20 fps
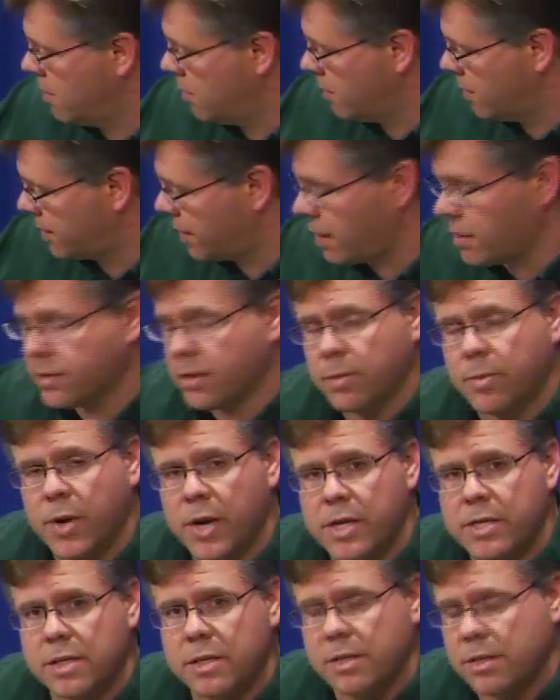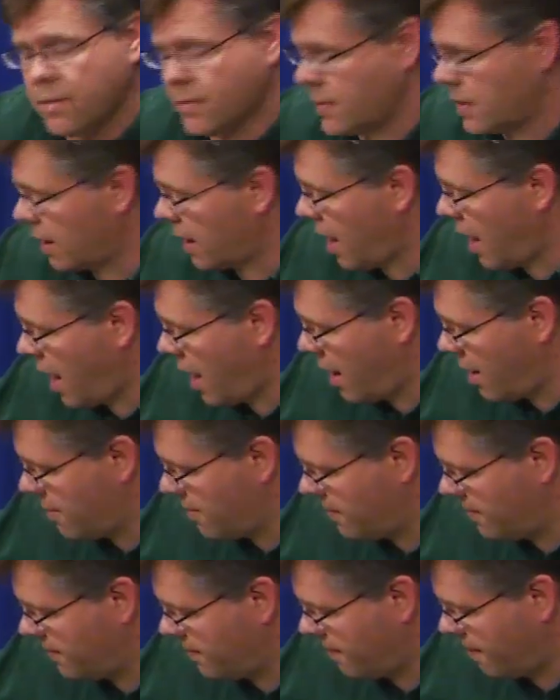without the presence of decay.
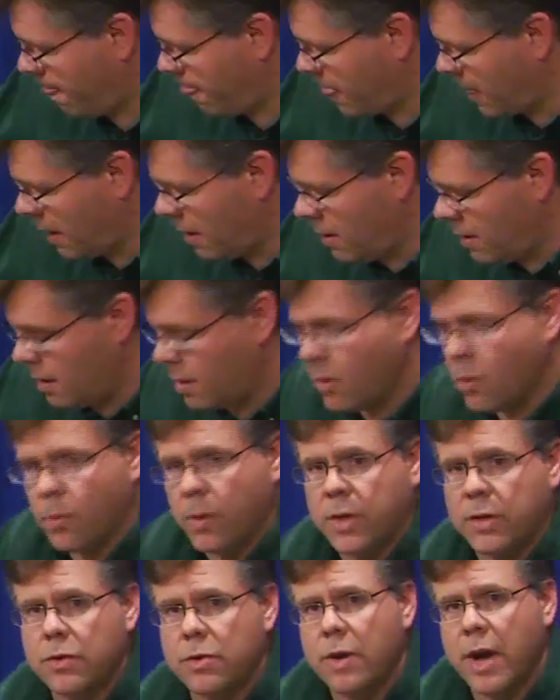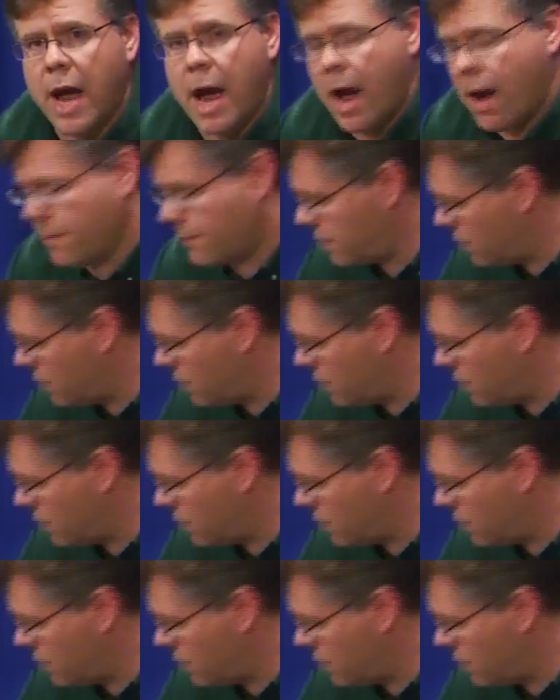We do have